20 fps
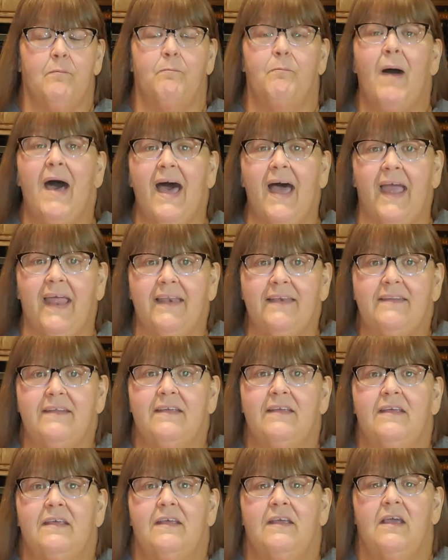but
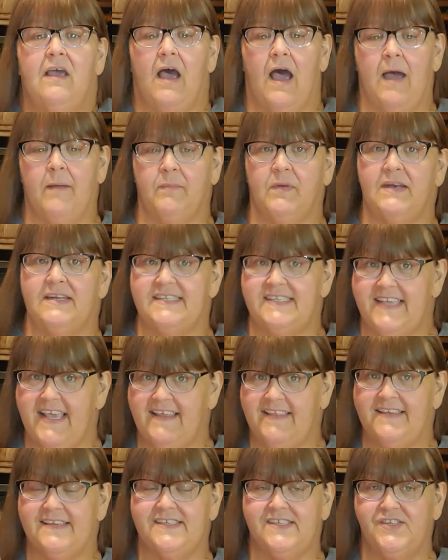I'm going to
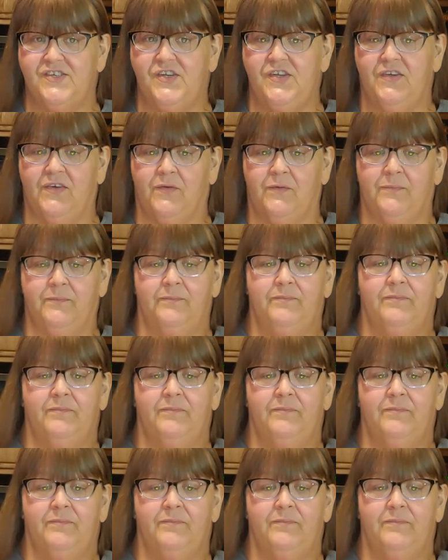say this too.